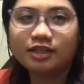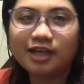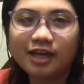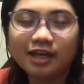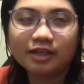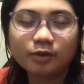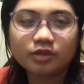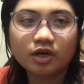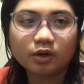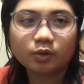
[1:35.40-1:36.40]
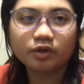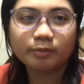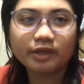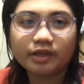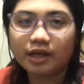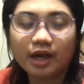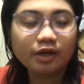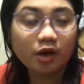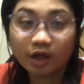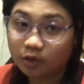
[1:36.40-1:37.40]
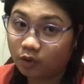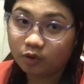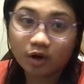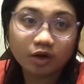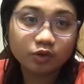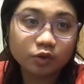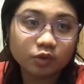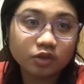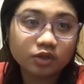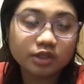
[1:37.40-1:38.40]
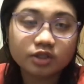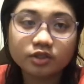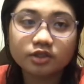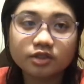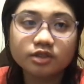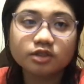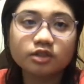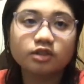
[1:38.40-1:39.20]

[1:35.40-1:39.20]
Yeah, that was awkward, man. I don't know how to do transitions.